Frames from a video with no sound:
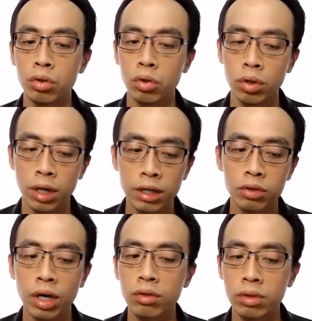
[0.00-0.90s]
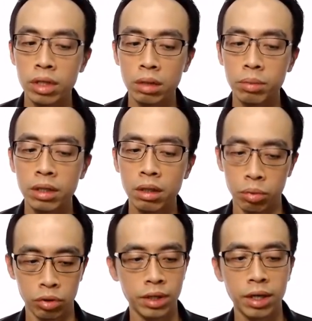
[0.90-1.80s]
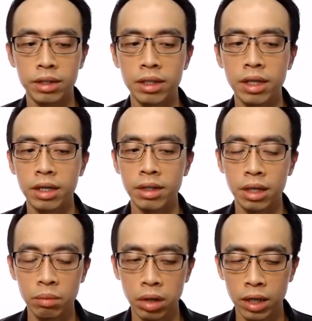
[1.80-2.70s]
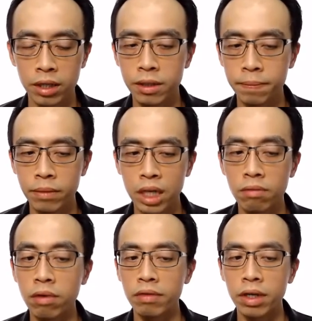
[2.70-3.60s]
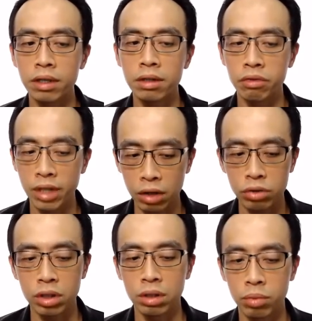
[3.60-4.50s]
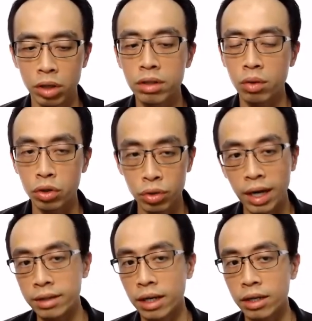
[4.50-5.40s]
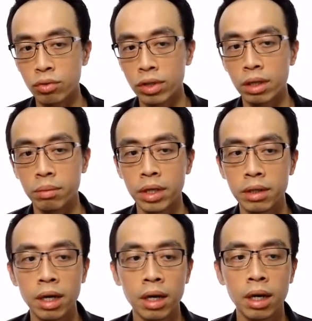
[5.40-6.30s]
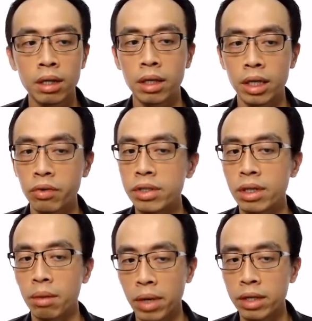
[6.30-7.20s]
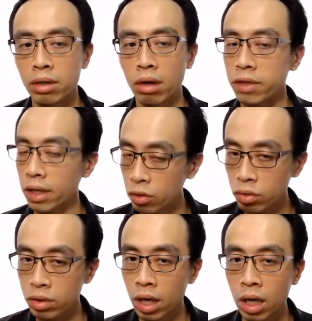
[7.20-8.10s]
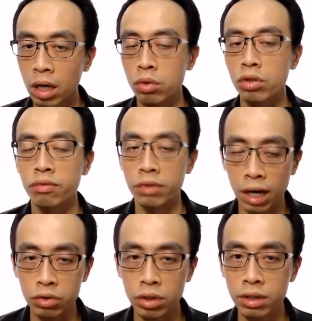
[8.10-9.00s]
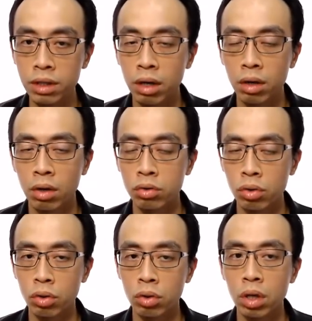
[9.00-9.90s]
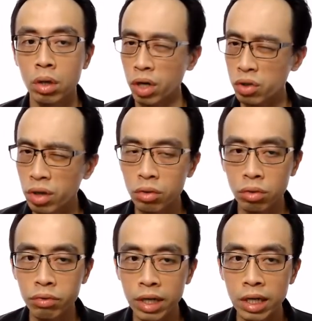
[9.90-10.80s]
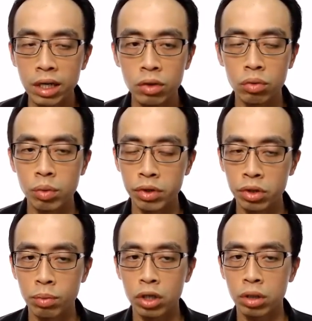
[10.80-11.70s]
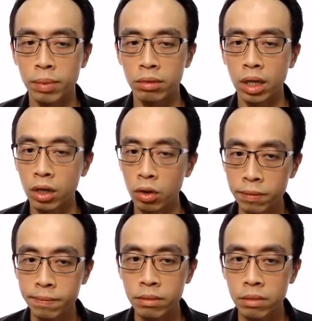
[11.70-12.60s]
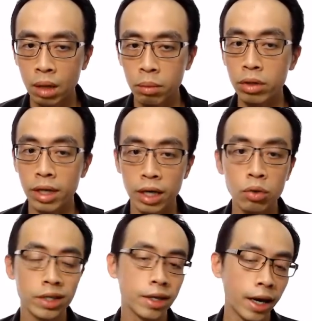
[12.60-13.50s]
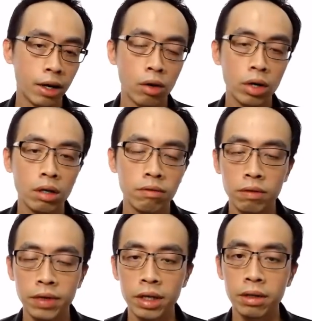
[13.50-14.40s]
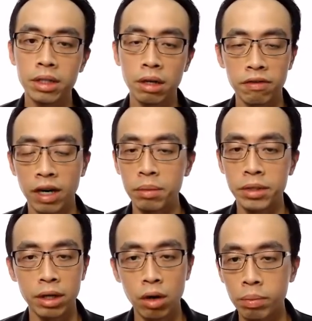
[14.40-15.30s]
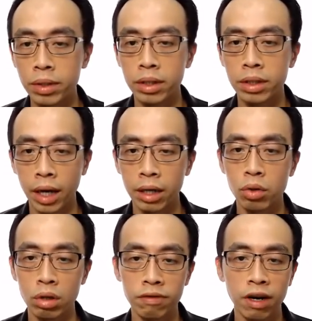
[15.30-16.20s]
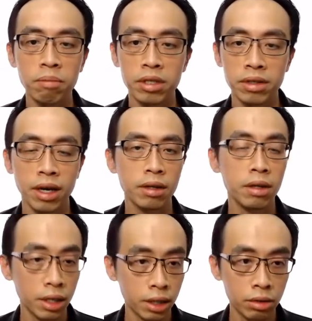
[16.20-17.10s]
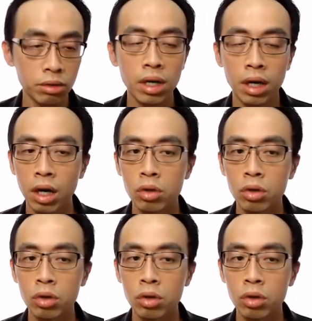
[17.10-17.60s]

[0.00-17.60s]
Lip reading: So let us try to determine the process that is taking place involving the reduction, because the question asks us to determine the increase in the mass of the cathode, which is reduction. So we actually don't really need to worry so much about the anode, because anode is an alloy involving 75% copper and 25% nickel.